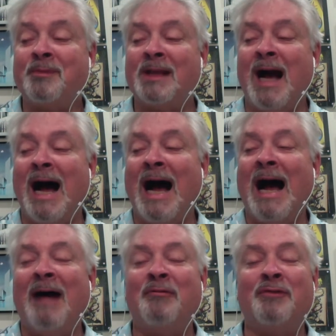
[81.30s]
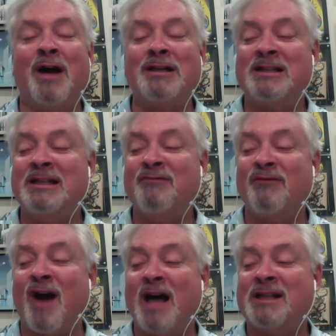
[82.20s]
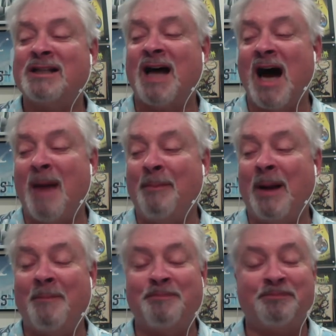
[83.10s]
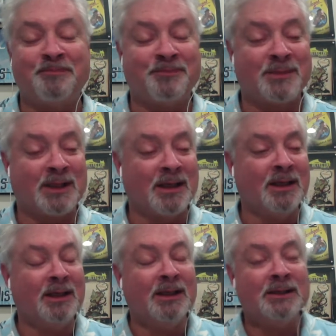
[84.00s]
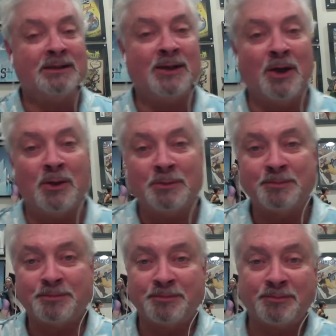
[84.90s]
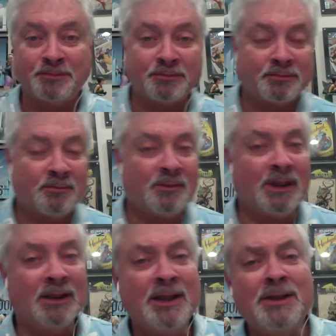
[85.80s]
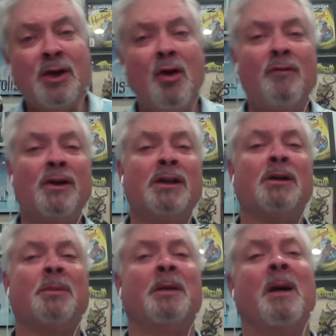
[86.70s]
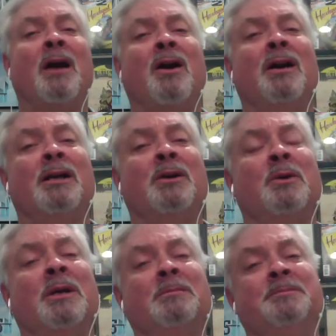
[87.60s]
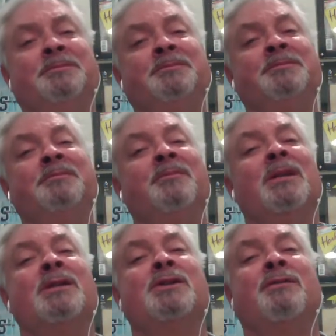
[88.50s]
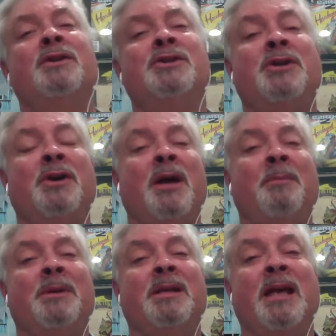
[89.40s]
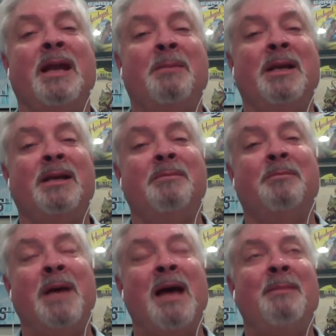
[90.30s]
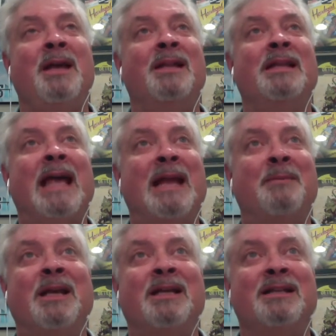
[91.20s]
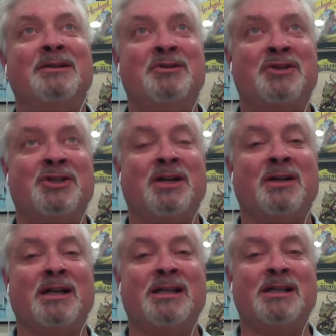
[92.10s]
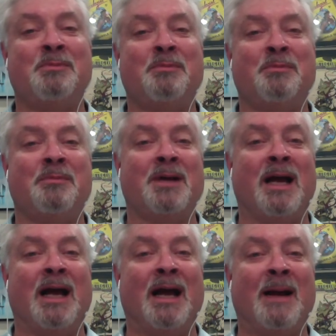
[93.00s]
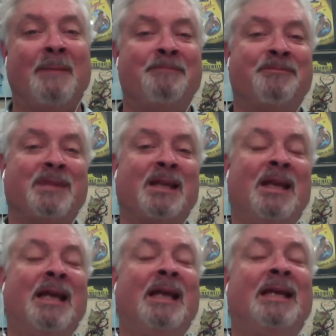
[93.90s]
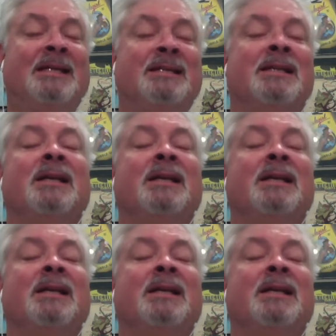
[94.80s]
Ah, Frosty Frost Top. So, let's go over a little bit about Harley Quinn. She first showed up in the animated Batman, the animated series, uh, and